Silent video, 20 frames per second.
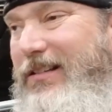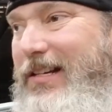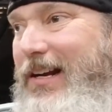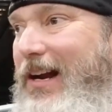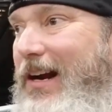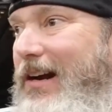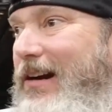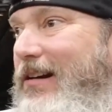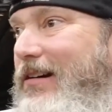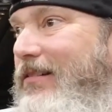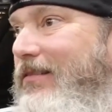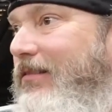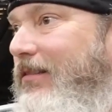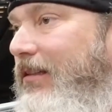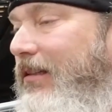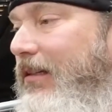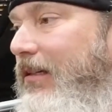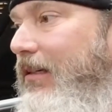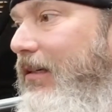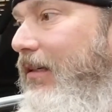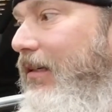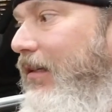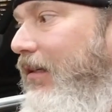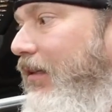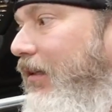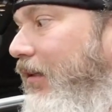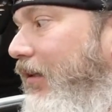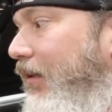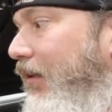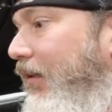of tired.
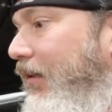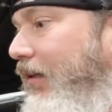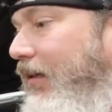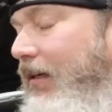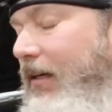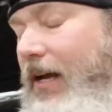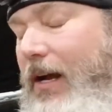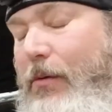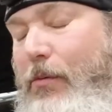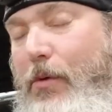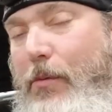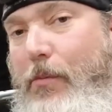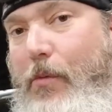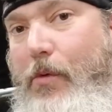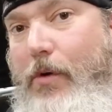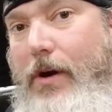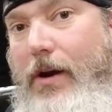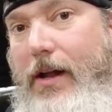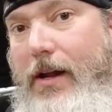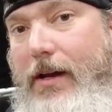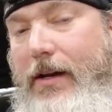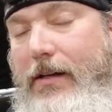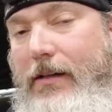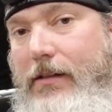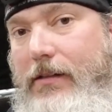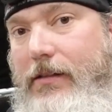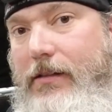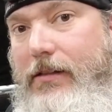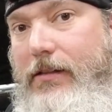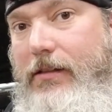Got one more night.
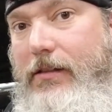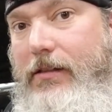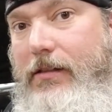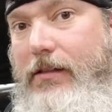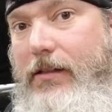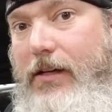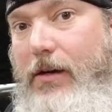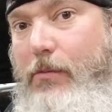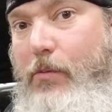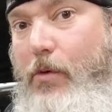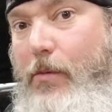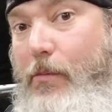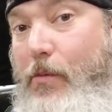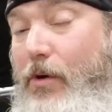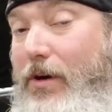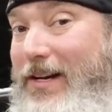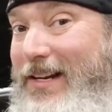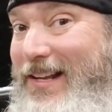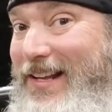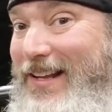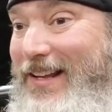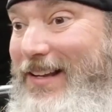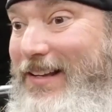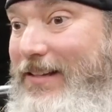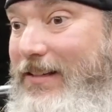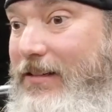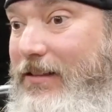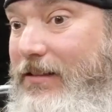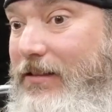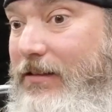Got one more
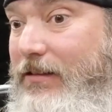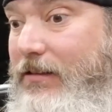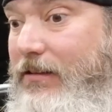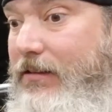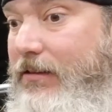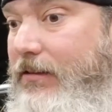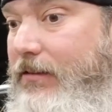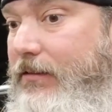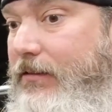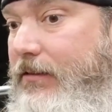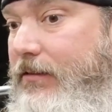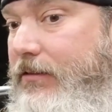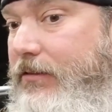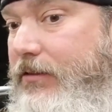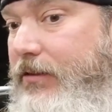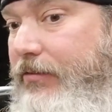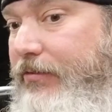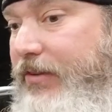day to